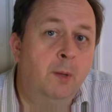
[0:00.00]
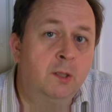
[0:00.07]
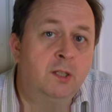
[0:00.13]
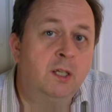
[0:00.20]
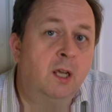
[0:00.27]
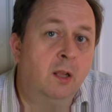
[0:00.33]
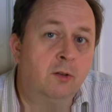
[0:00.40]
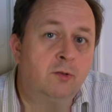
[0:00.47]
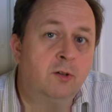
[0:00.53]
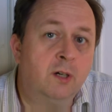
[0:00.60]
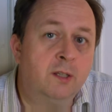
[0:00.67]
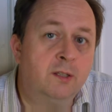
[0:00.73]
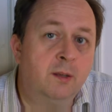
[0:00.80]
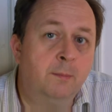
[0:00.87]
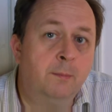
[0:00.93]

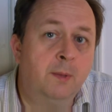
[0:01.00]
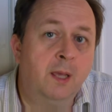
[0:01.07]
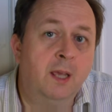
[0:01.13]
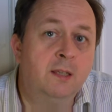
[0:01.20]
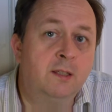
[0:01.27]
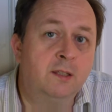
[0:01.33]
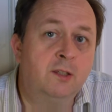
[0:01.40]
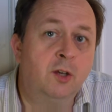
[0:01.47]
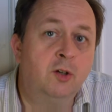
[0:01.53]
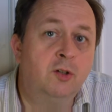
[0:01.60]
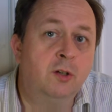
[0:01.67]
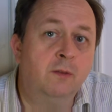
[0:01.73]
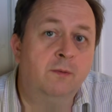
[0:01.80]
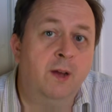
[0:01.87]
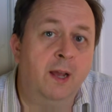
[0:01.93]
multiculturalism is a
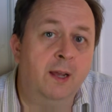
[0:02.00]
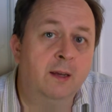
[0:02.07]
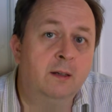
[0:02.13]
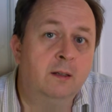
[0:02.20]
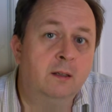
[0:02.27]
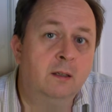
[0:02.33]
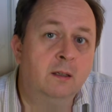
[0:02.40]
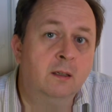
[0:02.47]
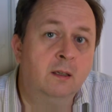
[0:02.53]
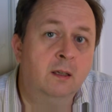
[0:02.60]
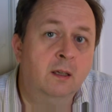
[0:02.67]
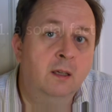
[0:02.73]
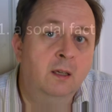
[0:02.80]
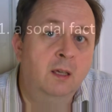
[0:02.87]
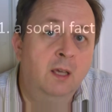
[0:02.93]
social fact.
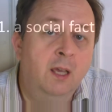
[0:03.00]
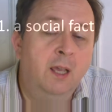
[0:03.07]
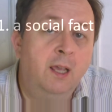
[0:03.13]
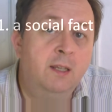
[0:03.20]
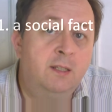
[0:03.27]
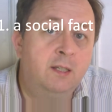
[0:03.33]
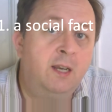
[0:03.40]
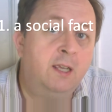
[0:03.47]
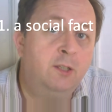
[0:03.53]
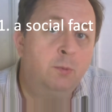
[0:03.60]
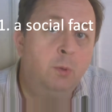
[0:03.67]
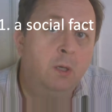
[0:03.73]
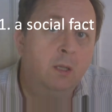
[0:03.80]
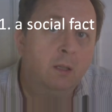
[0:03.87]
In today's